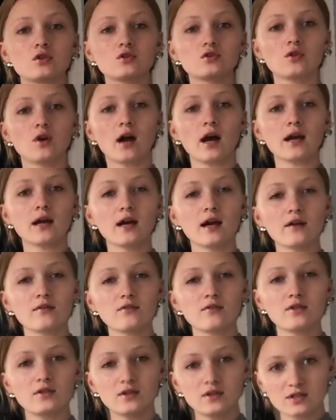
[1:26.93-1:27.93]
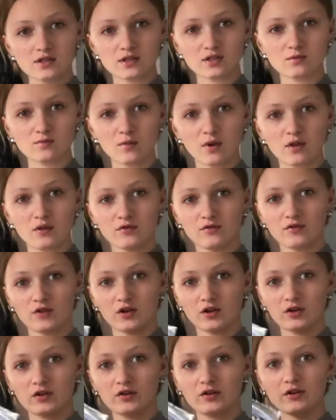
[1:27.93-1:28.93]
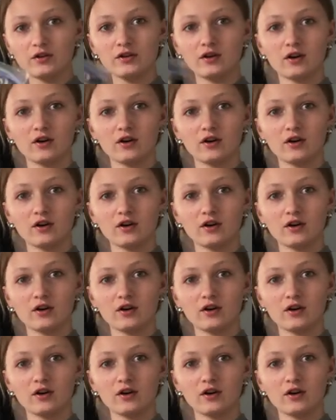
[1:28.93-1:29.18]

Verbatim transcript: So I have this motherfucker